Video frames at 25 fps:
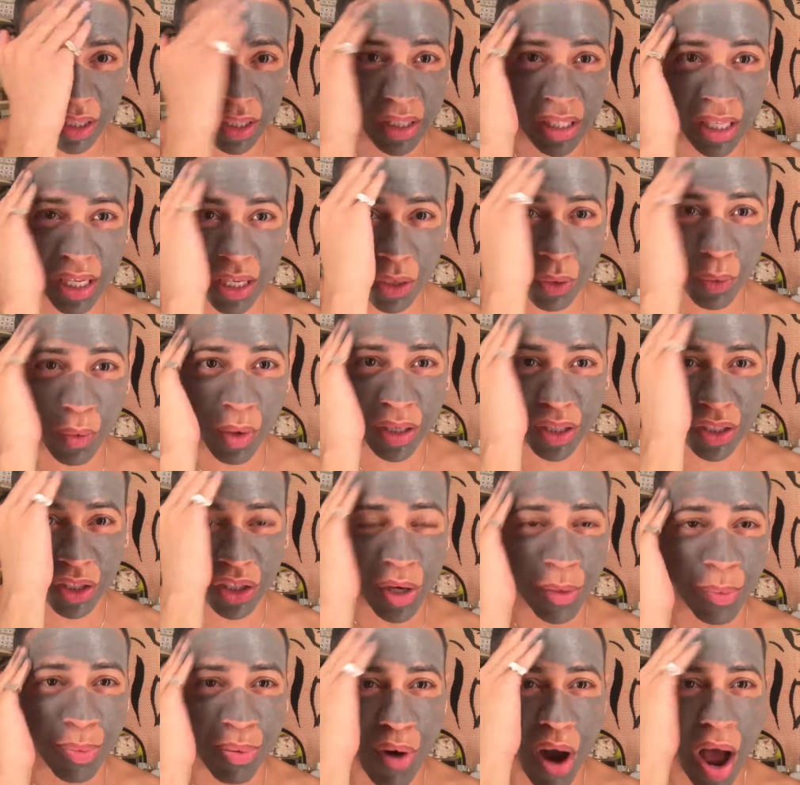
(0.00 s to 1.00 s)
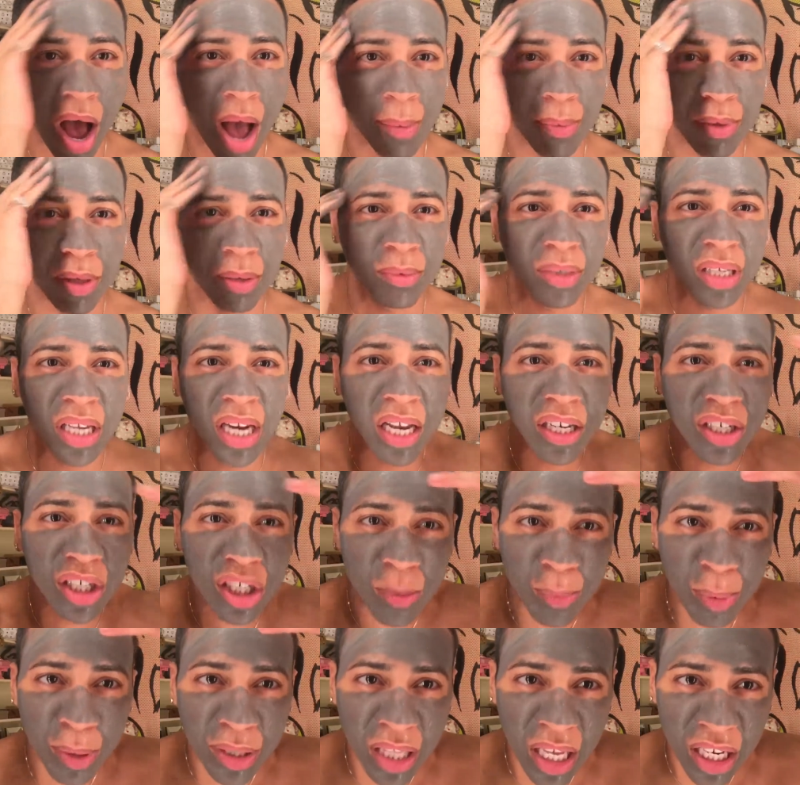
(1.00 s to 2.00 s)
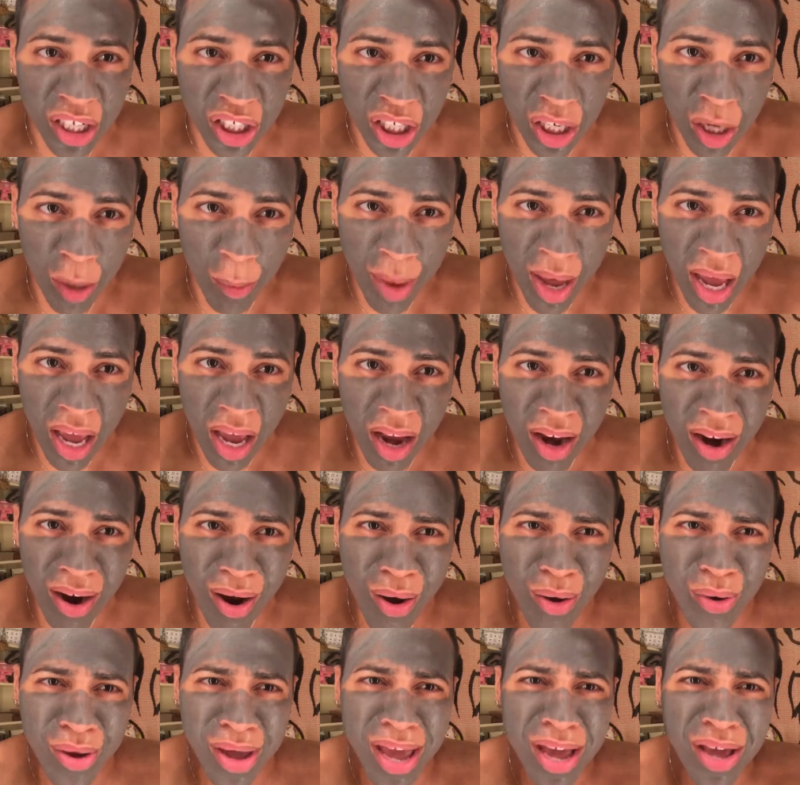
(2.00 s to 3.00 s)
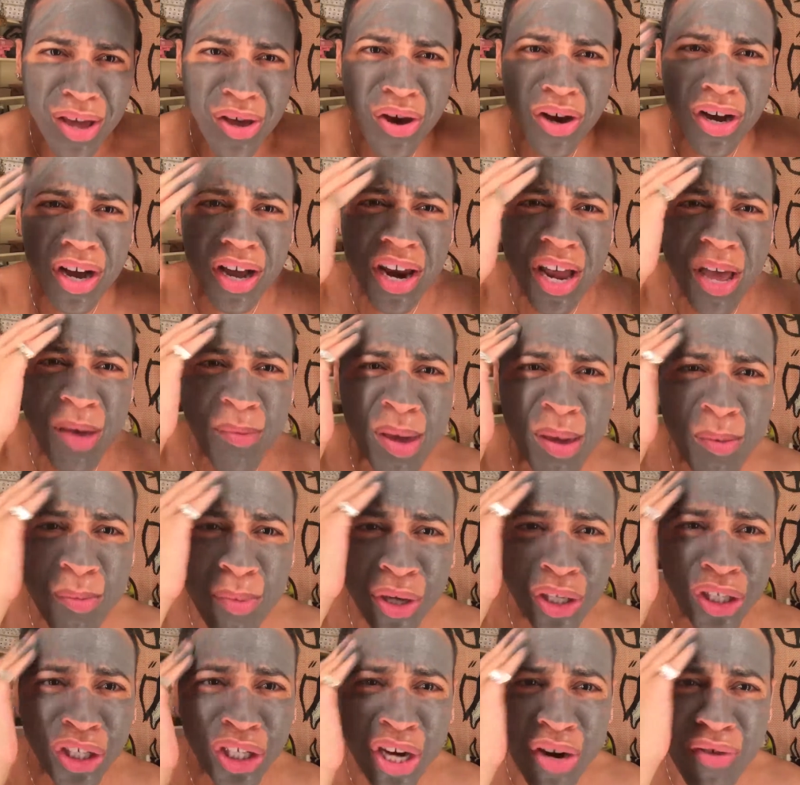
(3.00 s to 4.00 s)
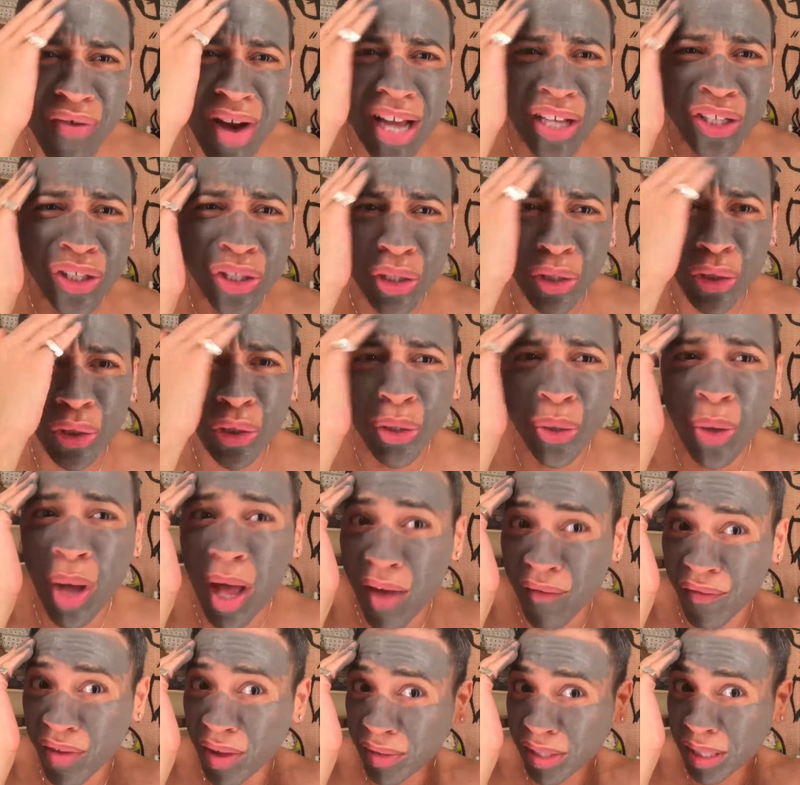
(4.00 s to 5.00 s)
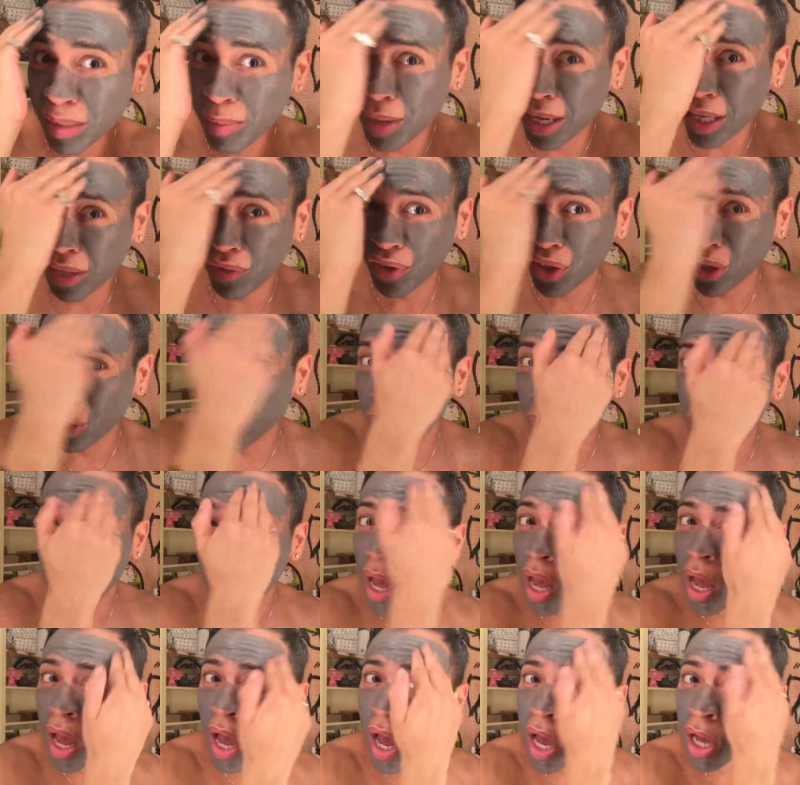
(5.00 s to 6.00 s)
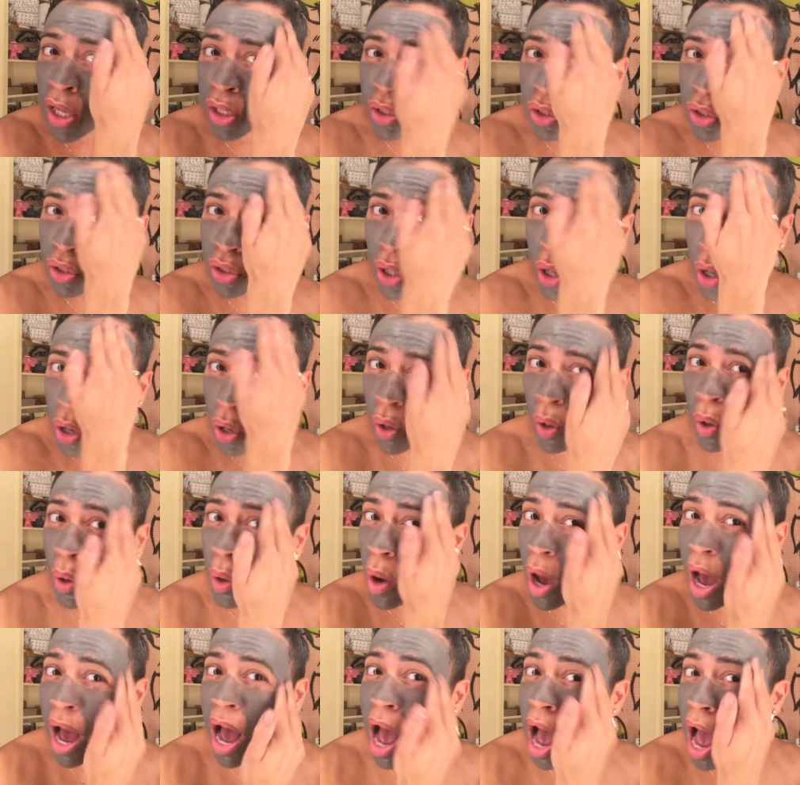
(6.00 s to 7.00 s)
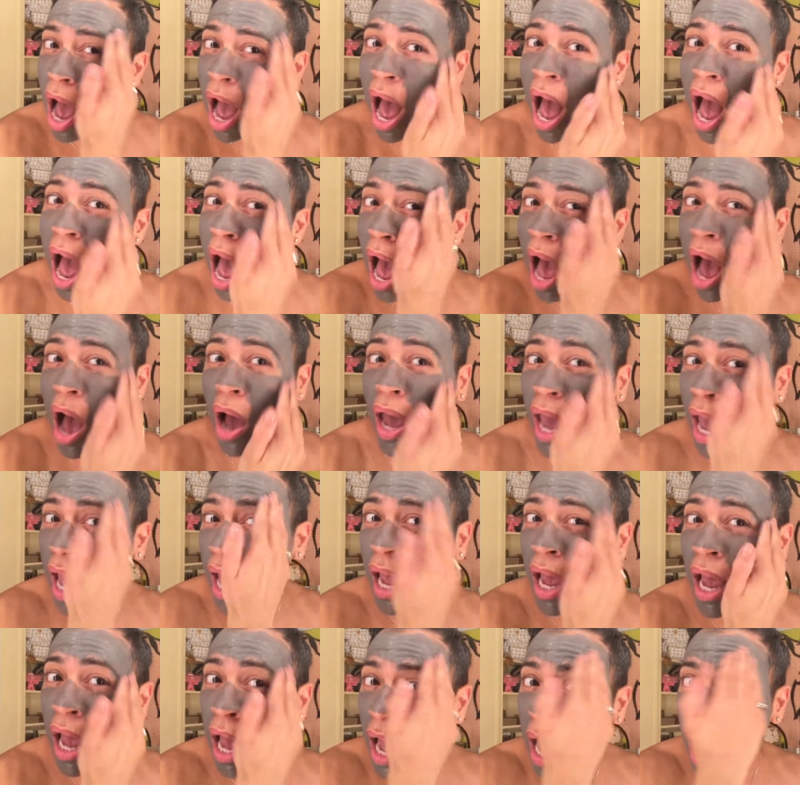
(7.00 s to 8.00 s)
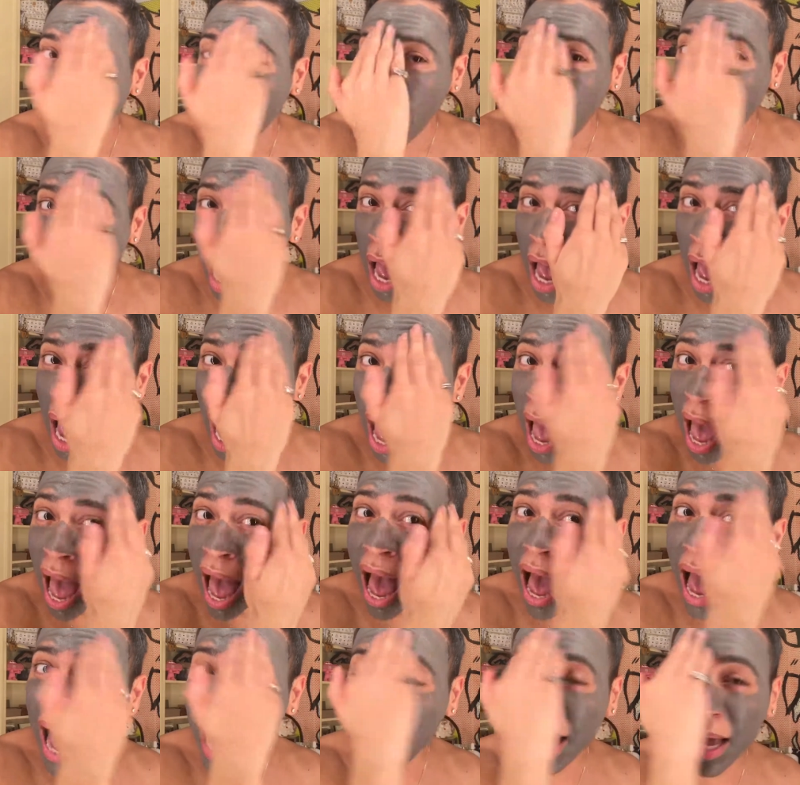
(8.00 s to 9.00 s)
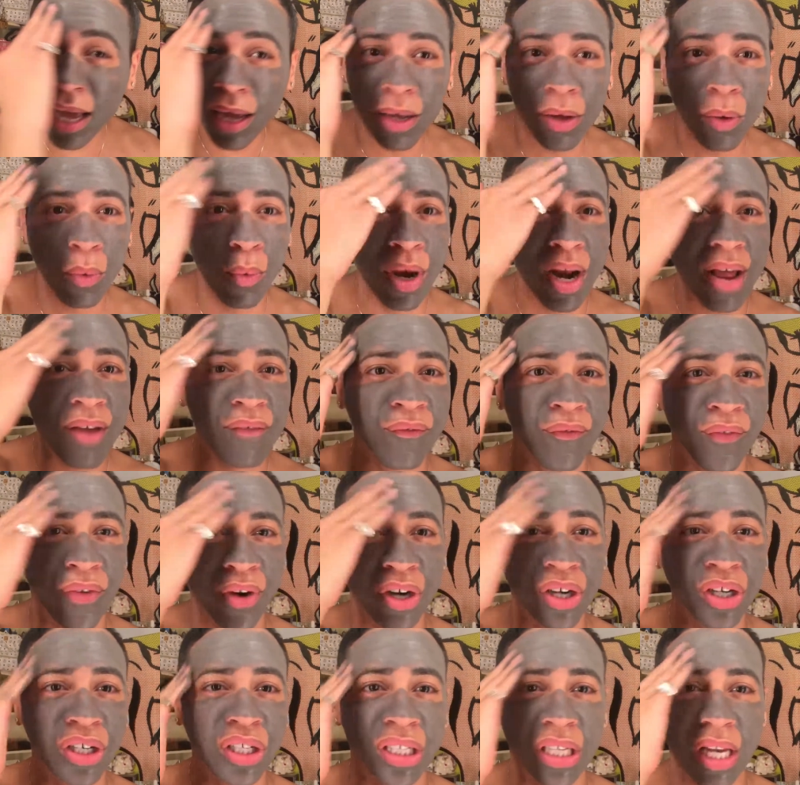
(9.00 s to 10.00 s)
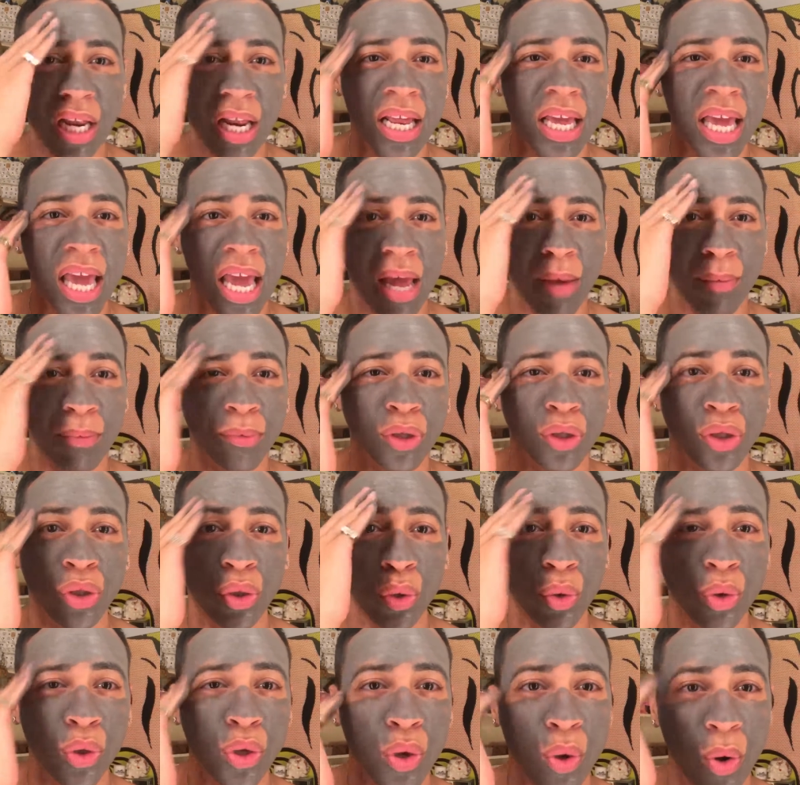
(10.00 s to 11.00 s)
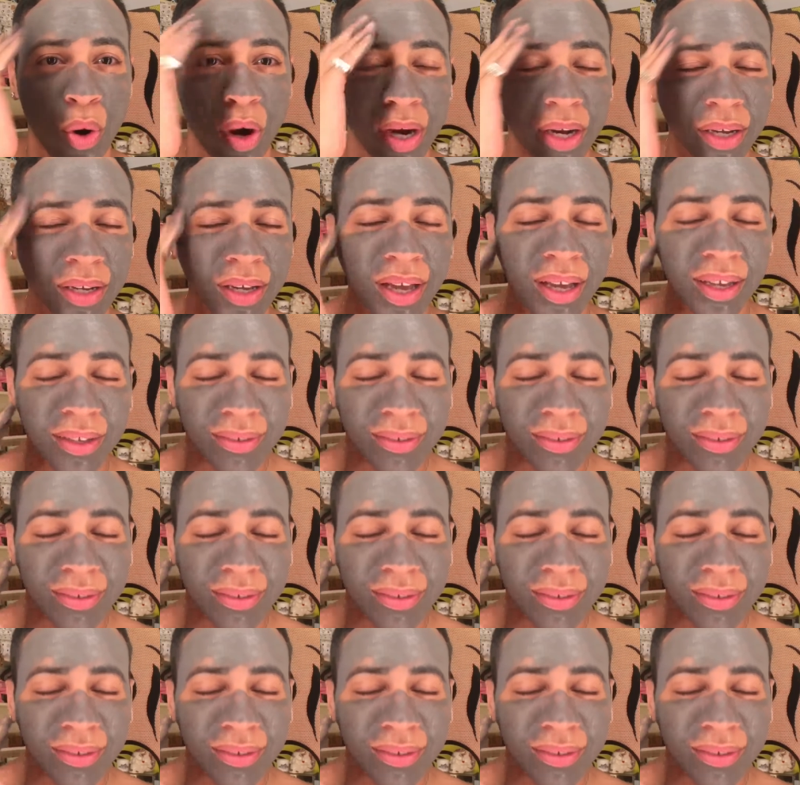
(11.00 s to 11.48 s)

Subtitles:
the deal? What's your problem? Did I just put that shit on my hair? Okay, you're gonna be moisturized too. 15 minutes for you. So, okay. When I first came to New York,